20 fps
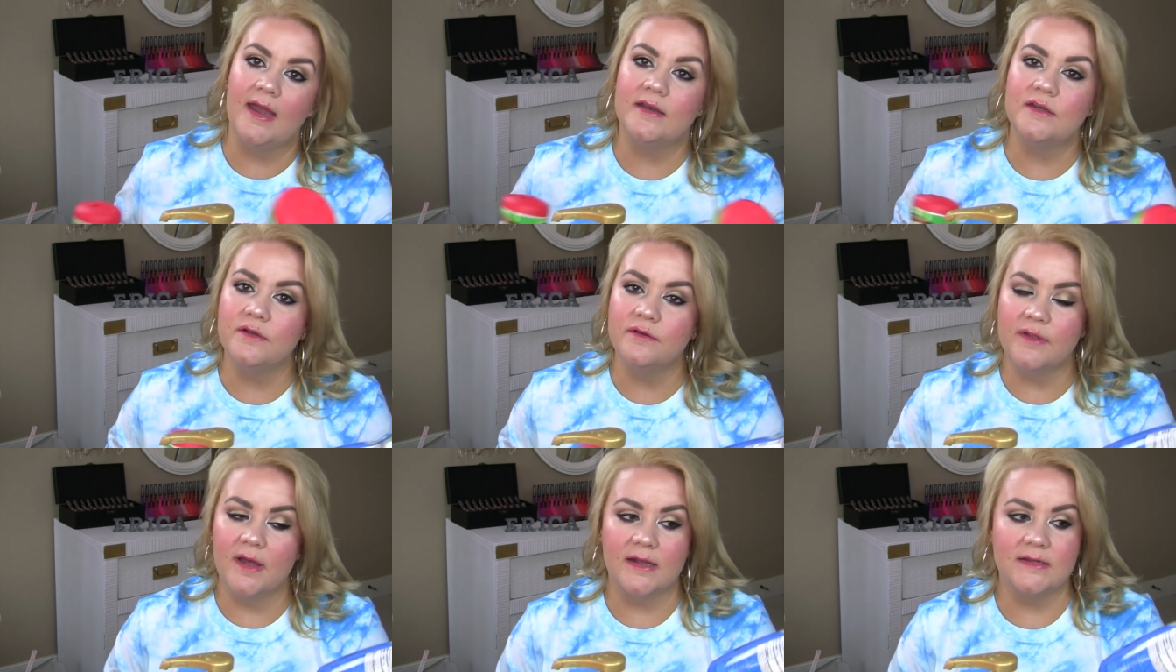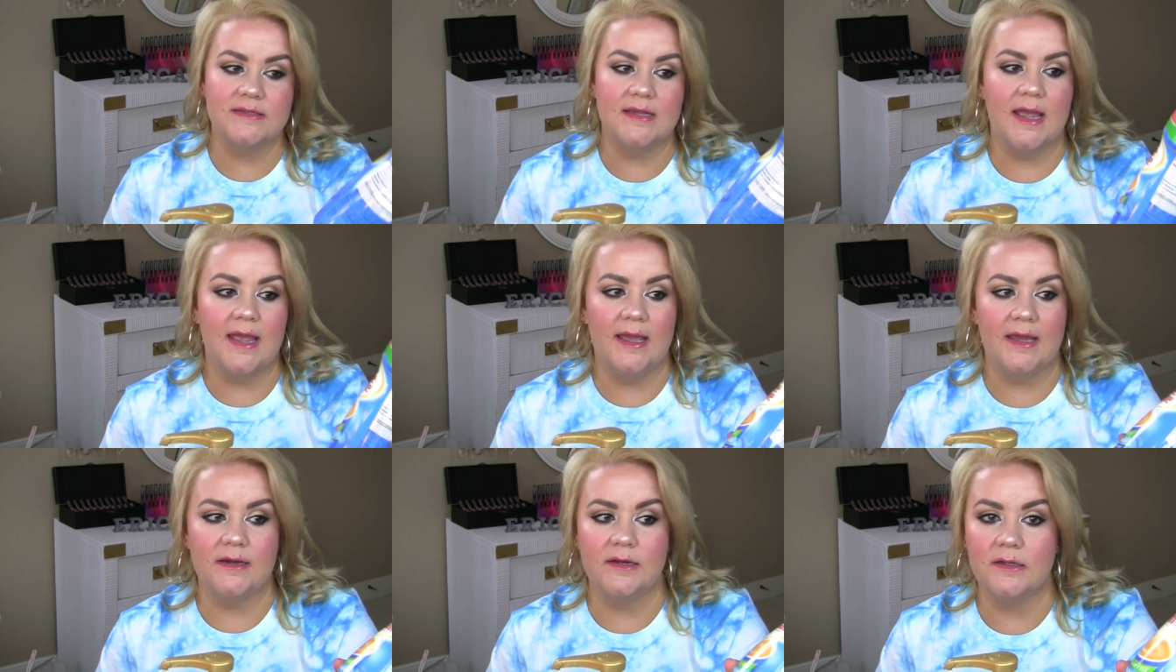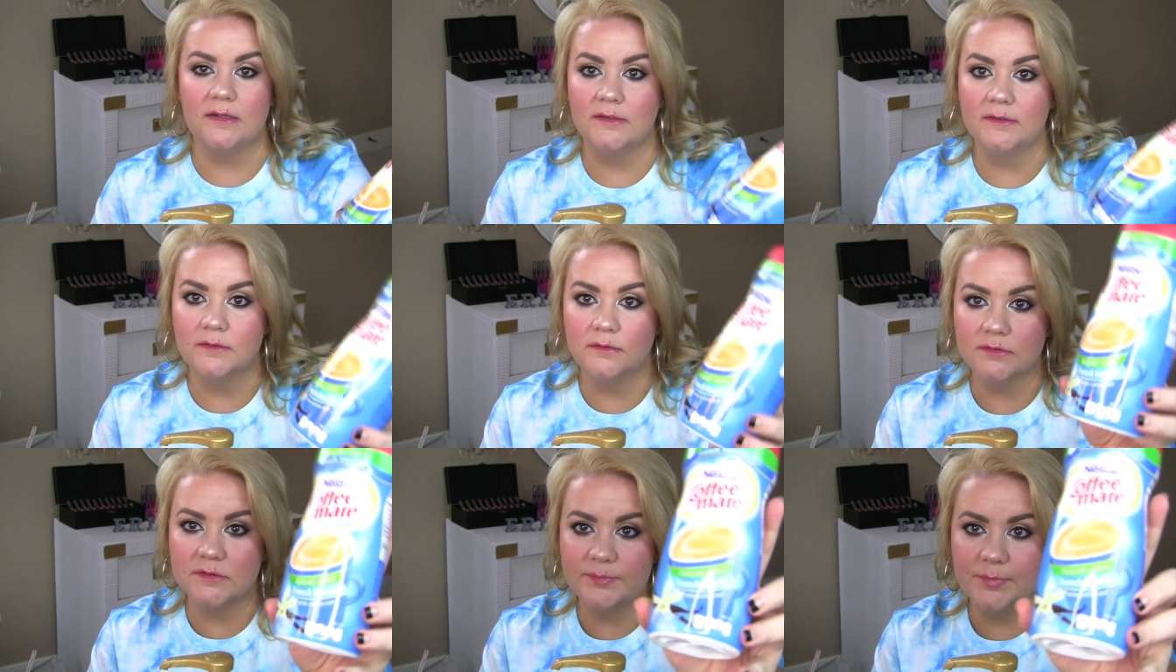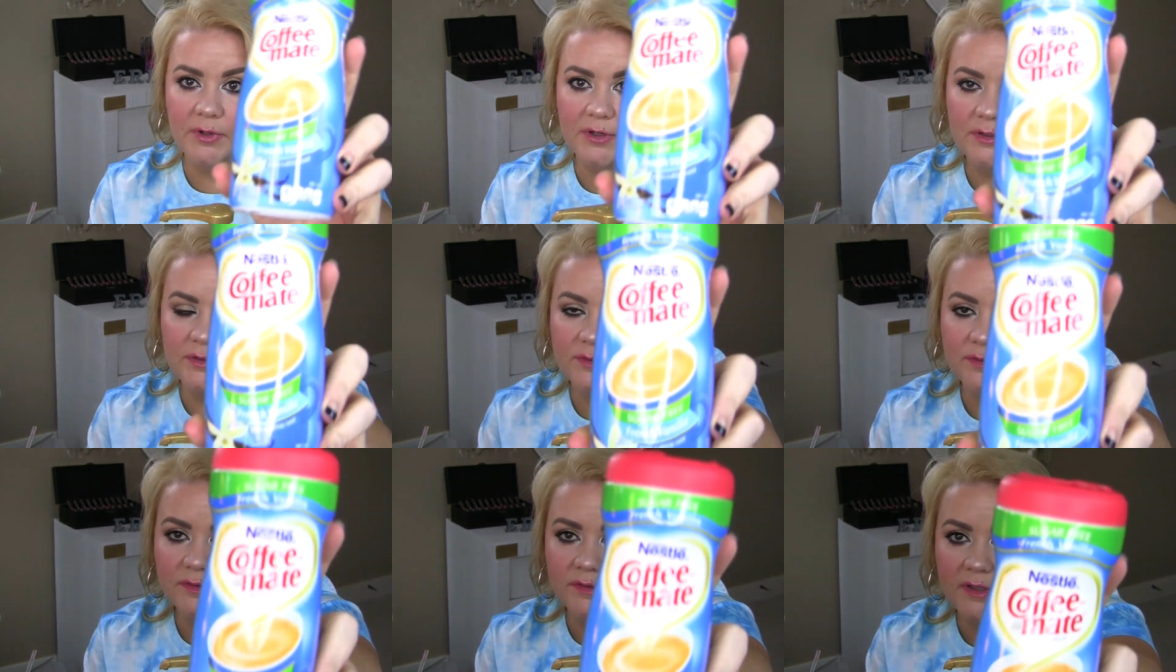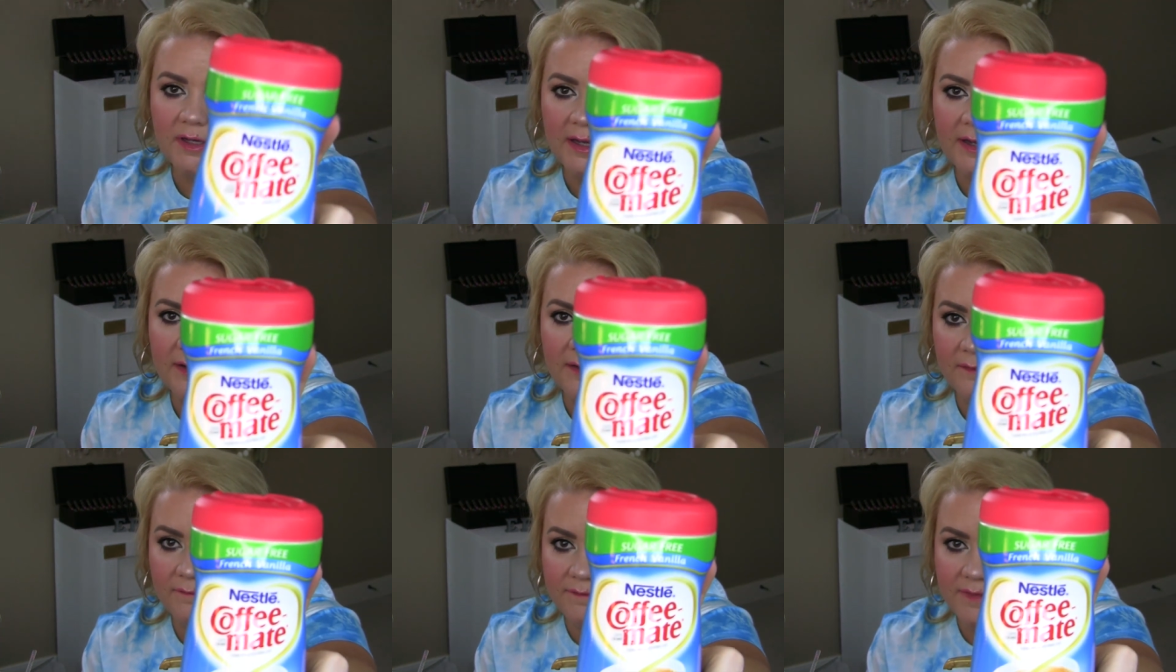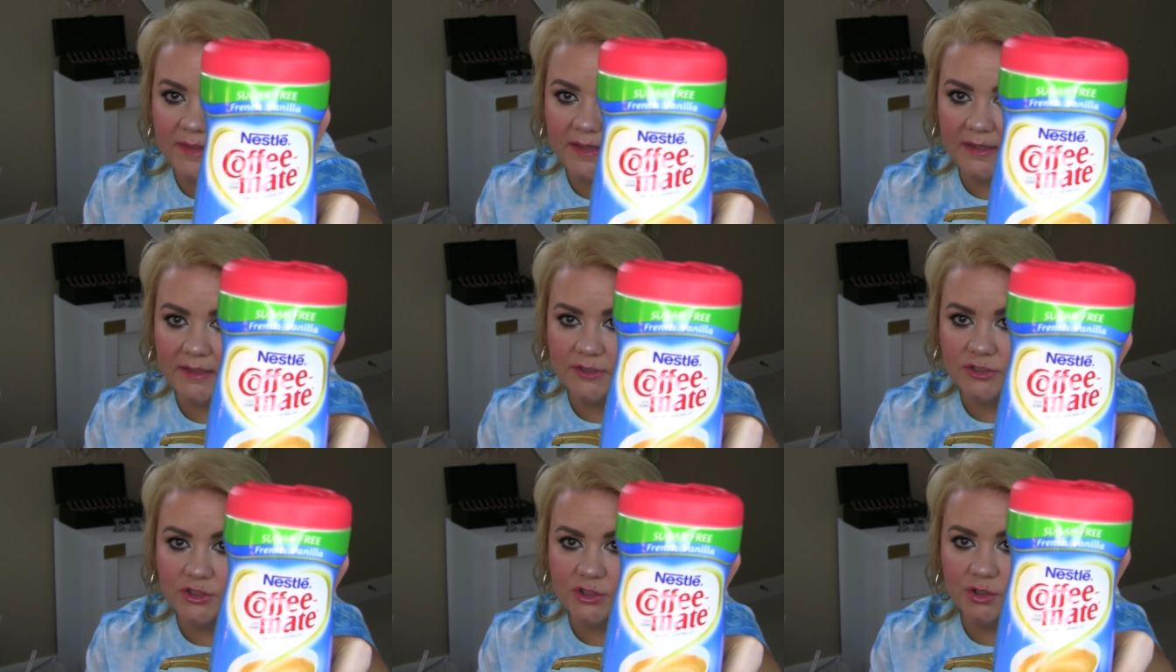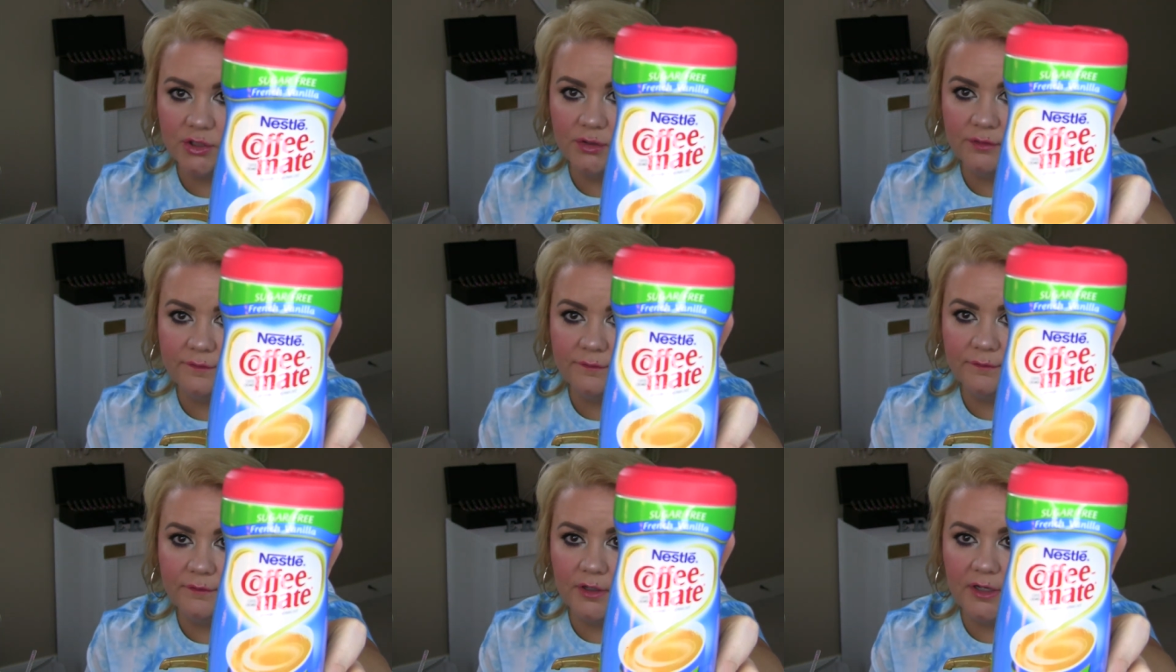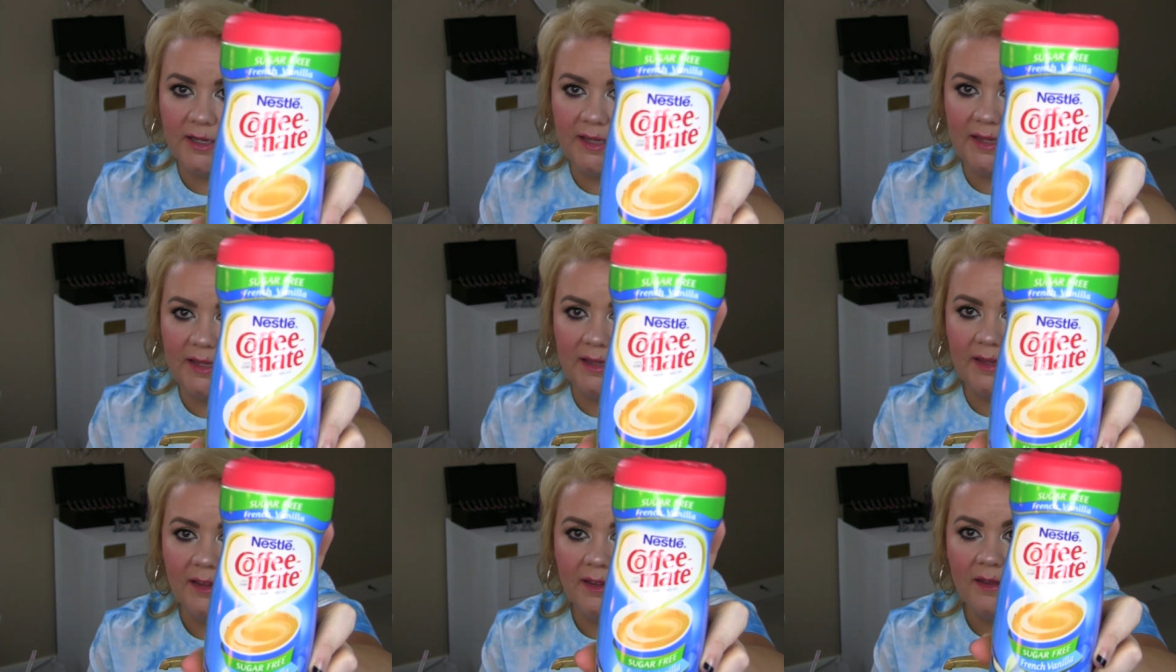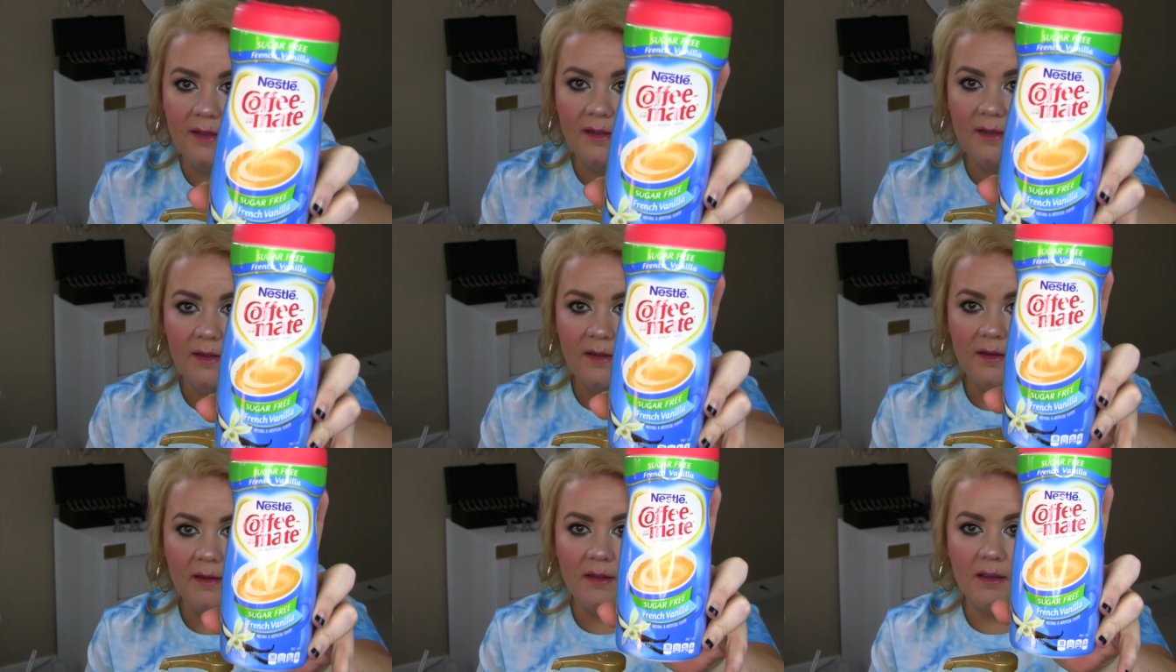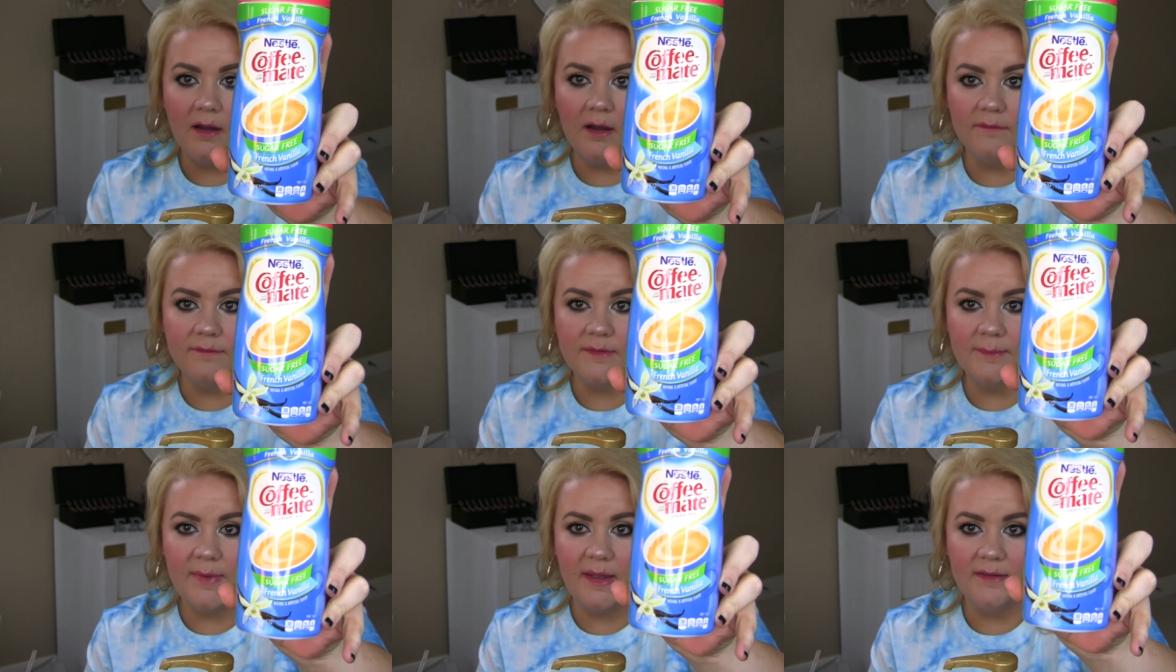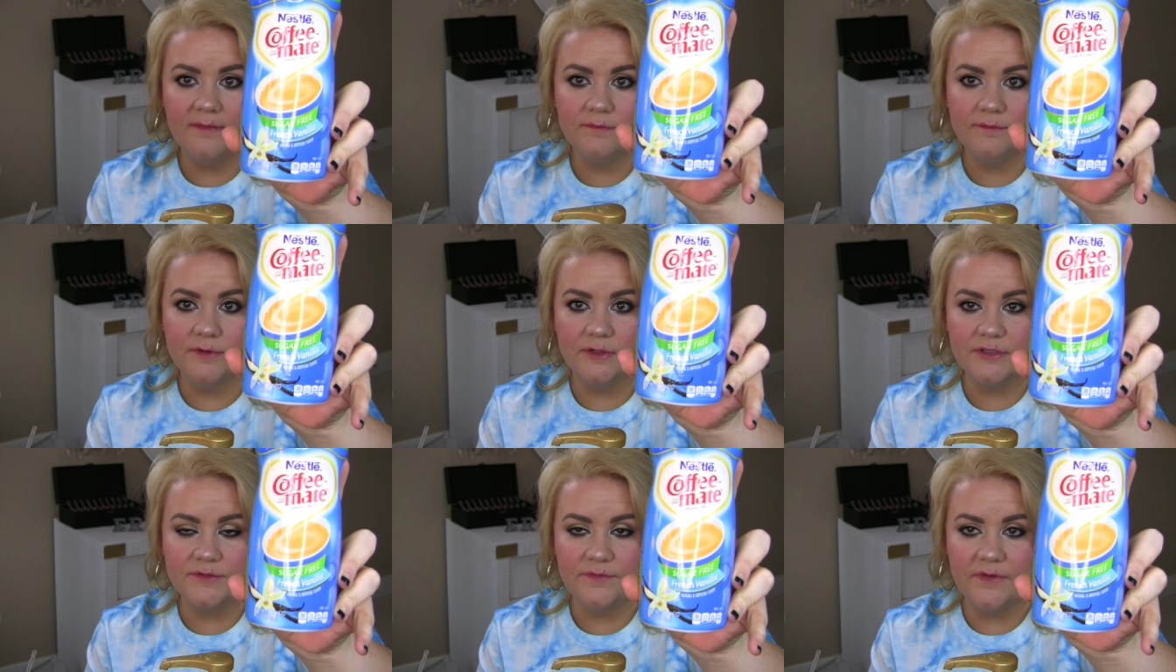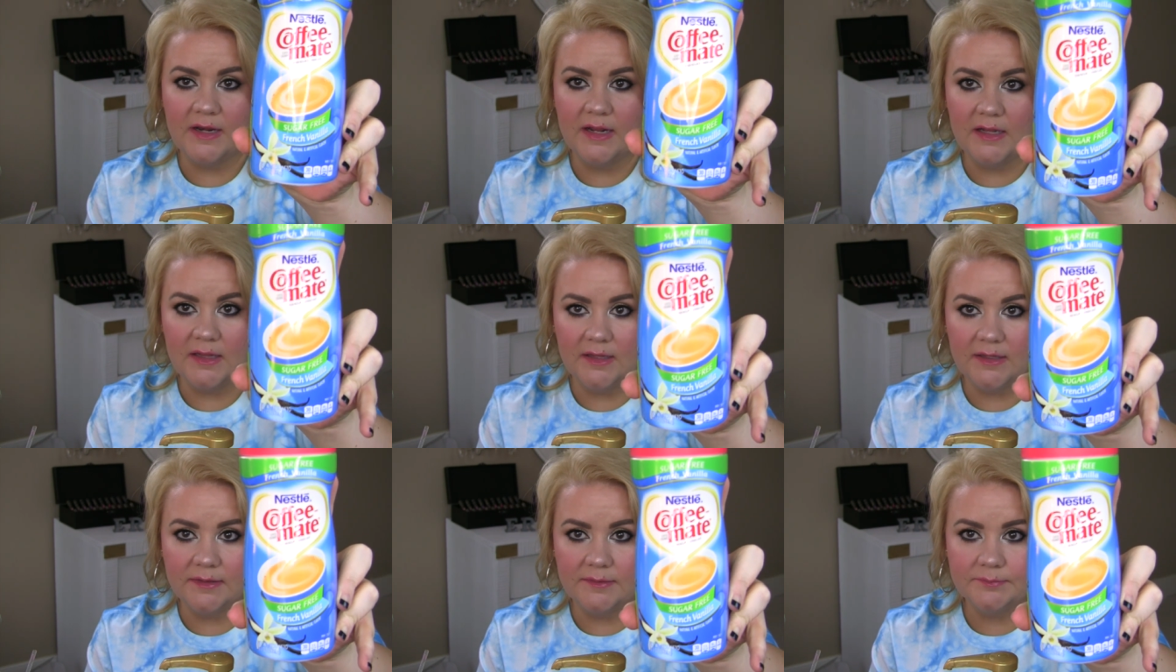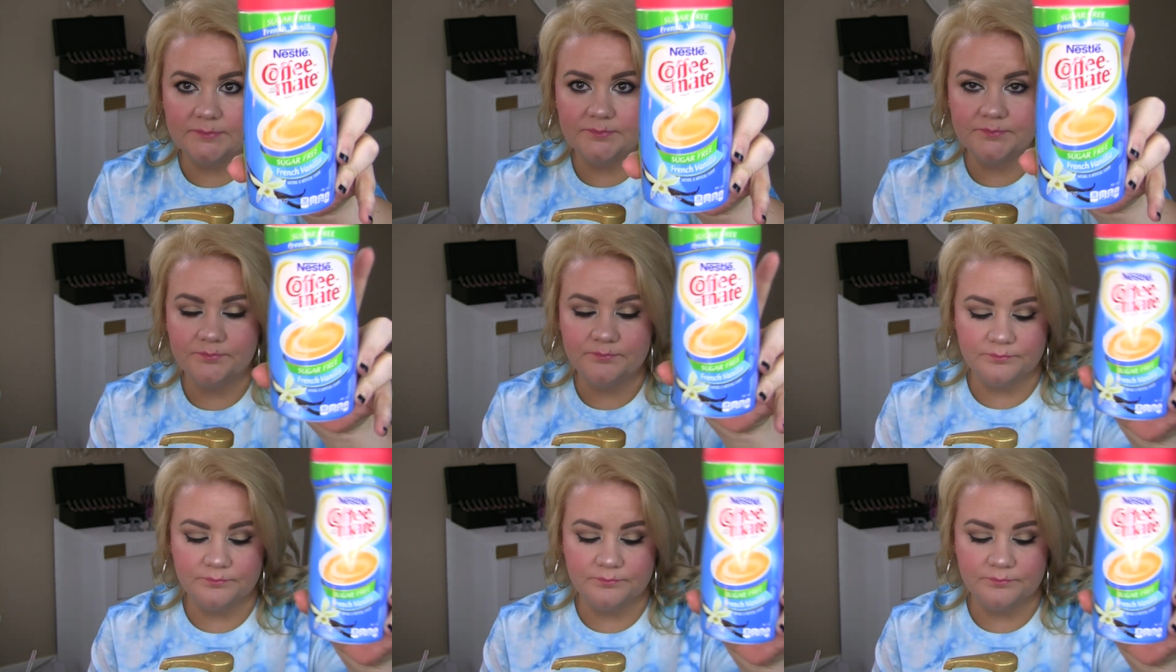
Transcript: I do like to add a little sprinkle of the sugar-free Coffee Mate French Vanilla